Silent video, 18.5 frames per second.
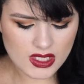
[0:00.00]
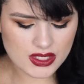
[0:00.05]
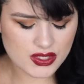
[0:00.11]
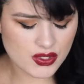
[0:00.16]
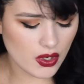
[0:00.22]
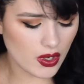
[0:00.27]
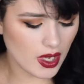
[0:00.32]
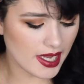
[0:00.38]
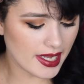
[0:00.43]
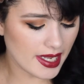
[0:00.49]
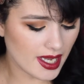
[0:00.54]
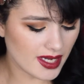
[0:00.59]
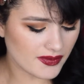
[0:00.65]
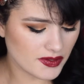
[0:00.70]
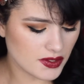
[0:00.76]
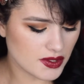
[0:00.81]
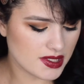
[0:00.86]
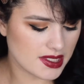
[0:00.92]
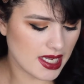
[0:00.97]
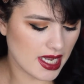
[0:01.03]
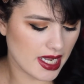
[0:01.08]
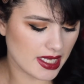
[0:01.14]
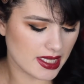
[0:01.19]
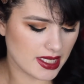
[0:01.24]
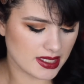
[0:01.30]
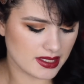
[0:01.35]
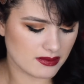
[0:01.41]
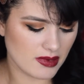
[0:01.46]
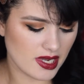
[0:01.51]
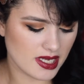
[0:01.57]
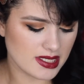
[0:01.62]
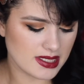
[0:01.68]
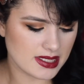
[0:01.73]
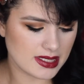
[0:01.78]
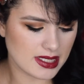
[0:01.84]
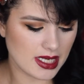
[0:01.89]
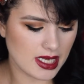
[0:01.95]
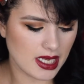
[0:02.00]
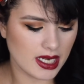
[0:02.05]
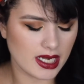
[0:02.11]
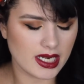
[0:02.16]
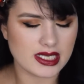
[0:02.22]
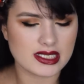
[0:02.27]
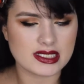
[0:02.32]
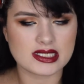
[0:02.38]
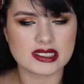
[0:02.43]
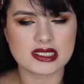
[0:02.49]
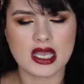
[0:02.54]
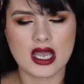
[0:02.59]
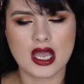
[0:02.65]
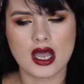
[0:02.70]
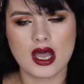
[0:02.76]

So I have to say that my skin is